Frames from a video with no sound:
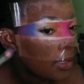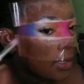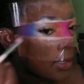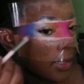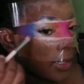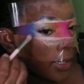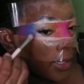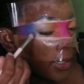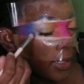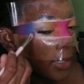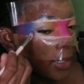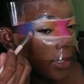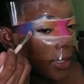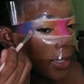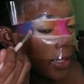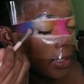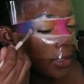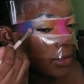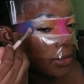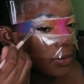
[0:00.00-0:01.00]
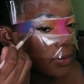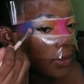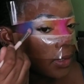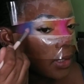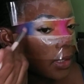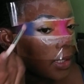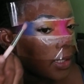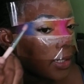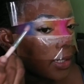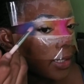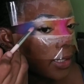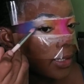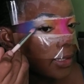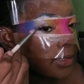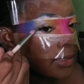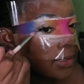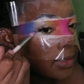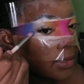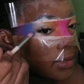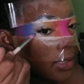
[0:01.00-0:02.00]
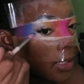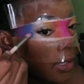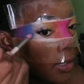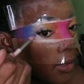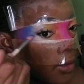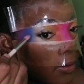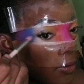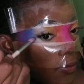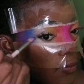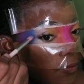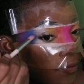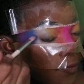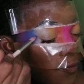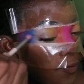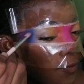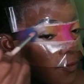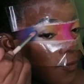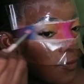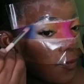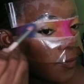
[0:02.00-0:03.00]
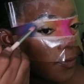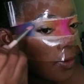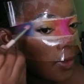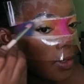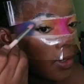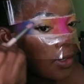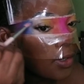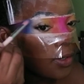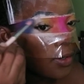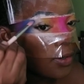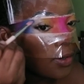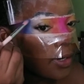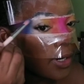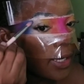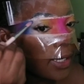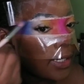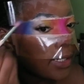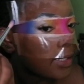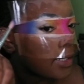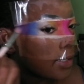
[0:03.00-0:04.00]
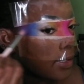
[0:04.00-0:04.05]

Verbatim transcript: than the actual color itself, right?